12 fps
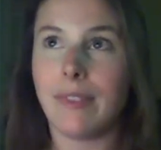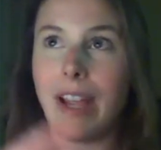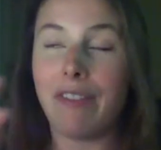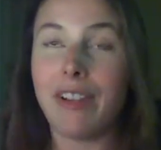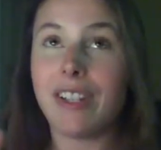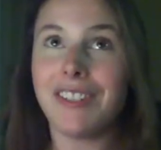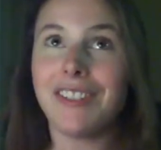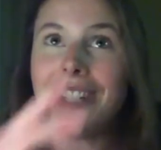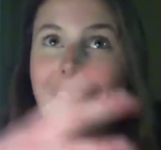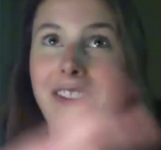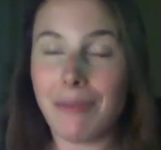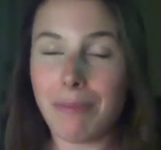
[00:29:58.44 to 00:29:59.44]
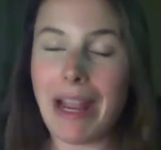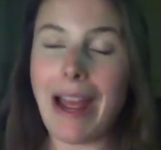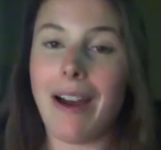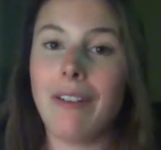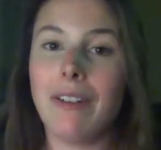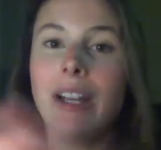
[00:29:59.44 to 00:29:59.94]
every single day from
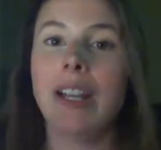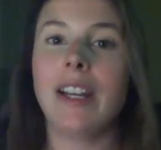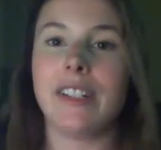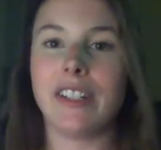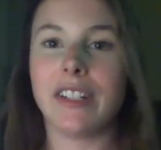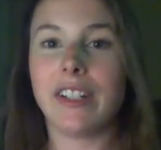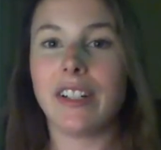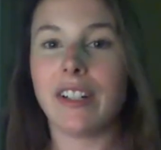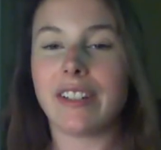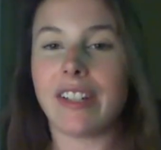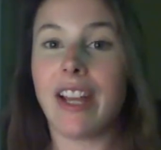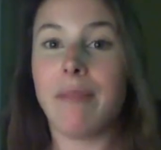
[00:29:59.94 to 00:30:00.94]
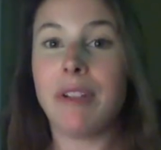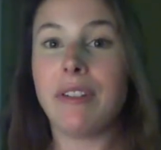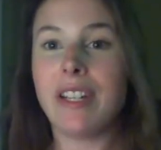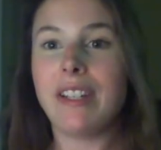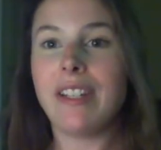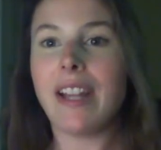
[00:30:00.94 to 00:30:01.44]
now until your exam. You
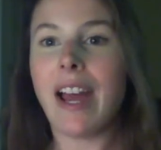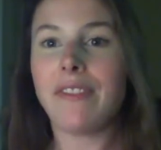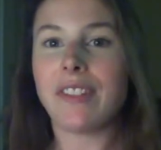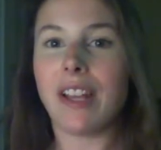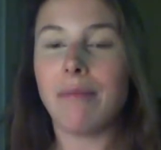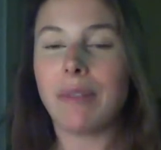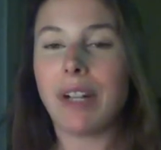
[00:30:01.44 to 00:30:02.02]
need to have some